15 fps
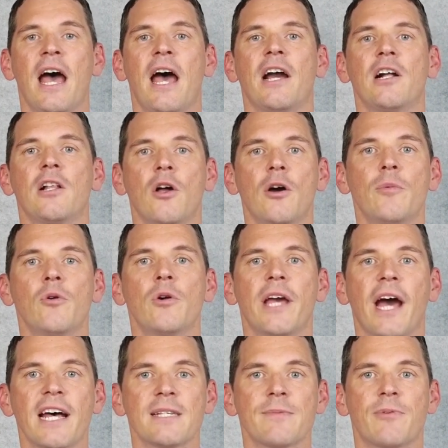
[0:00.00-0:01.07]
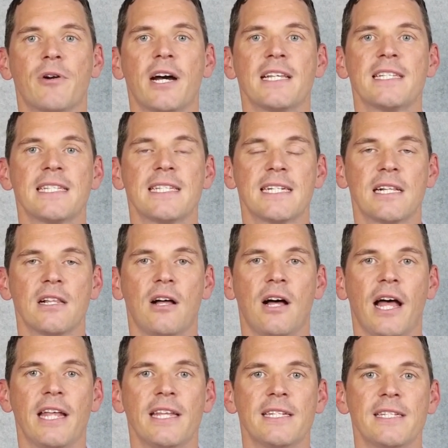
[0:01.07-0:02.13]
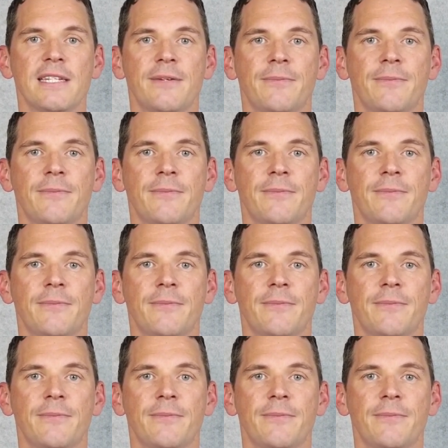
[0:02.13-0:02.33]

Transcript: and global gas prices declined.